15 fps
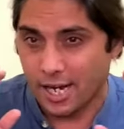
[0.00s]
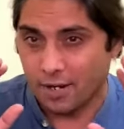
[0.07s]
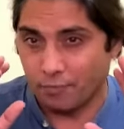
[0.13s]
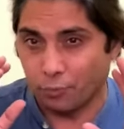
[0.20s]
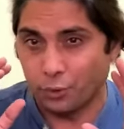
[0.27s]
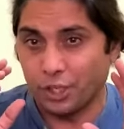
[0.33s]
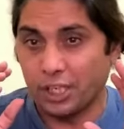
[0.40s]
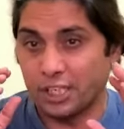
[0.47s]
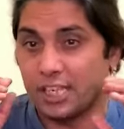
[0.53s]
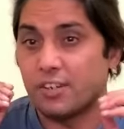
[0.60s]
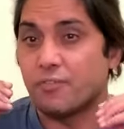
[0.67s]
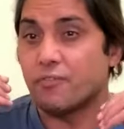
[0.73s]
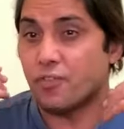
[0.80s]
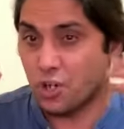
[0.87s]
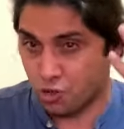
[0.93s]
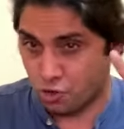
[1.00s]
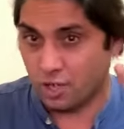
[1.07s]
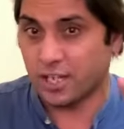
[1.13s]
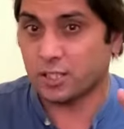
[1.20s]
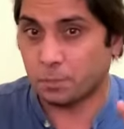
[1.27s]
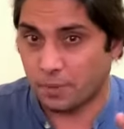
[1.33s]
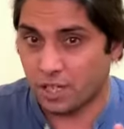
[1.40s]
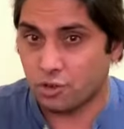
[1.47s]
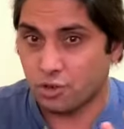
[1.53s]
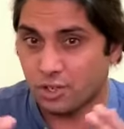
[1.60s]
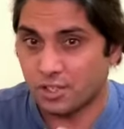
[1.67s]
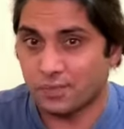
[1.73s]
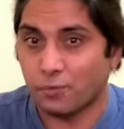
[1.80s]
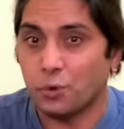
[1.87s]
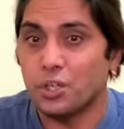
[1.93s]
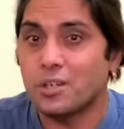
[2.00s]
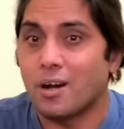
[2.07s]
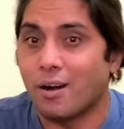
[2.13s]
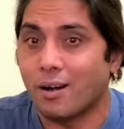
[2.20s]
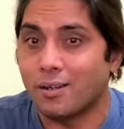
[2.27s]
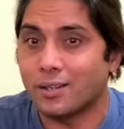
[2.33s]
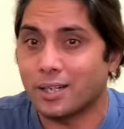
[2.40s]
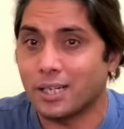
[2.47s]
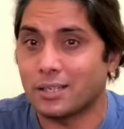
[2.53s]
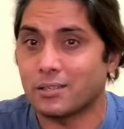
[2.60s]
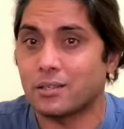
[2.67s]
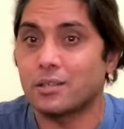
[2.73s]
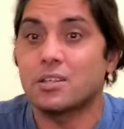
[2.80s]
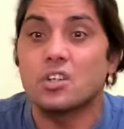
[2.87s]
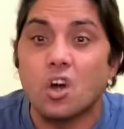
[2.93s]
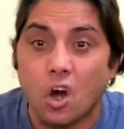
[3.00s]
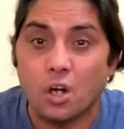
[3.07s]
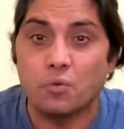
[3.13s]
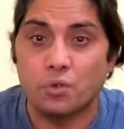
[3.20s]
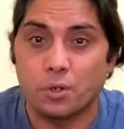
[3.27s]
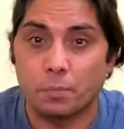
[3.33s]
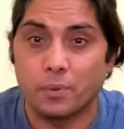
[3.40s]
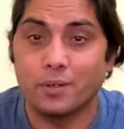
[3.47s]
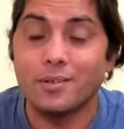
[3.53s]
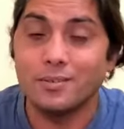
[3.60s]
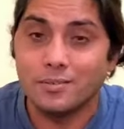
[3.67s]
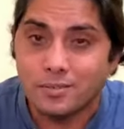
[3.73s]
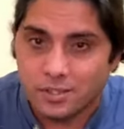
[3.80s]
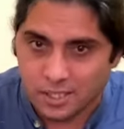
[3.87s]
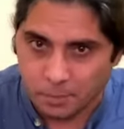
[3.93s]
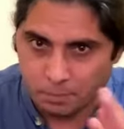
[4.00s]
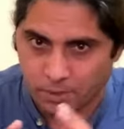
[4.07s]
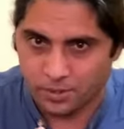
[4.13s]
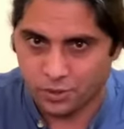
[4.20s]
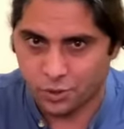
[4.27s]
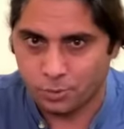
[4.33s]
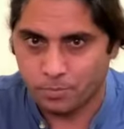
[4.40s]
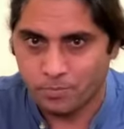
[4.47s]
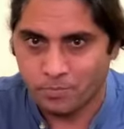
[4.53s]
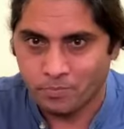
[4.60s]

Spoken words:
and we give facial expression, we call it non-verbal symbols.